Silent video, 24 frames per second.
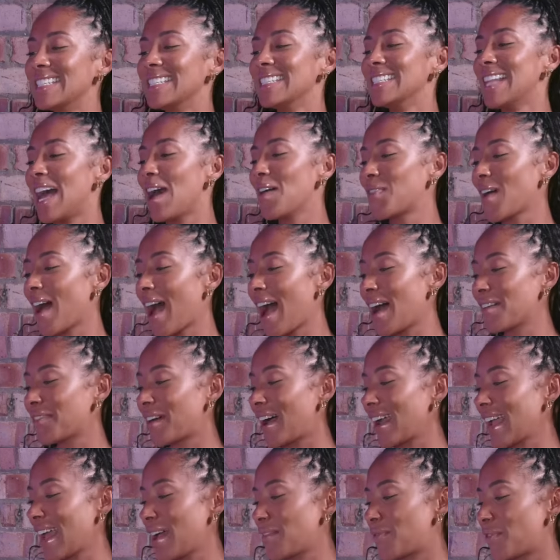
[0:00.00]
Never have
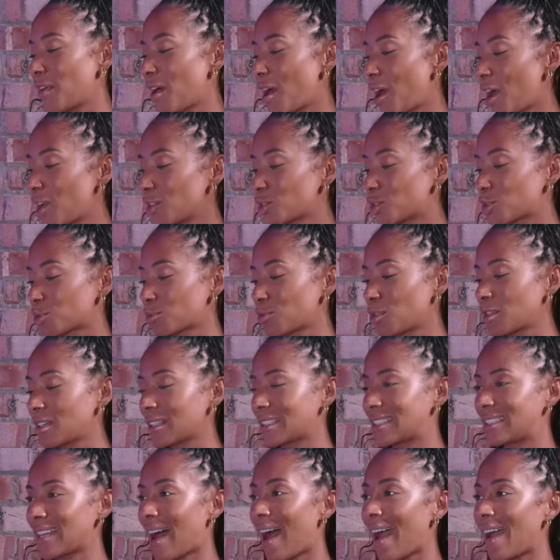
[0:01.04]
I ever
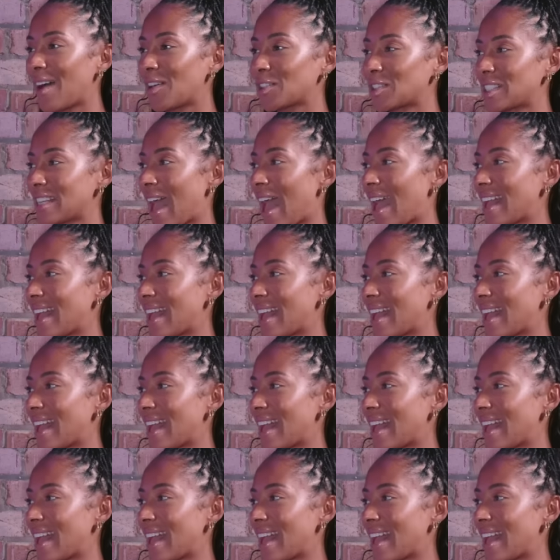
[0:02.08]
drunk, dialed, and